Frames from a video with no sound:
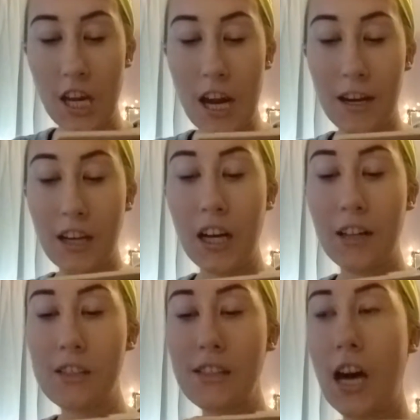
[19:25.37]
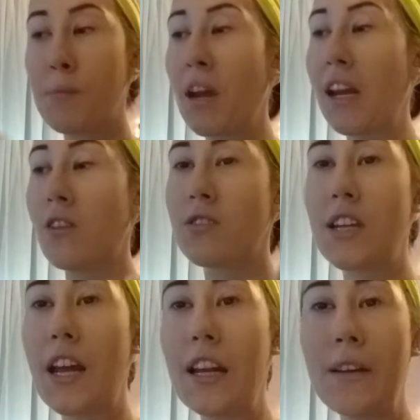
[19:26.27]
And the colors I'll be
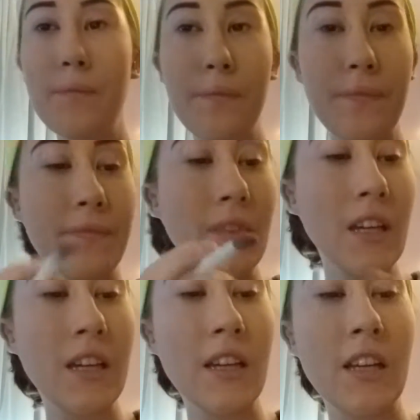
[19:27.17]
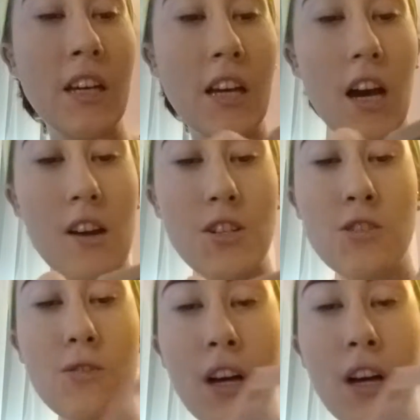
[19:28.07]
using are two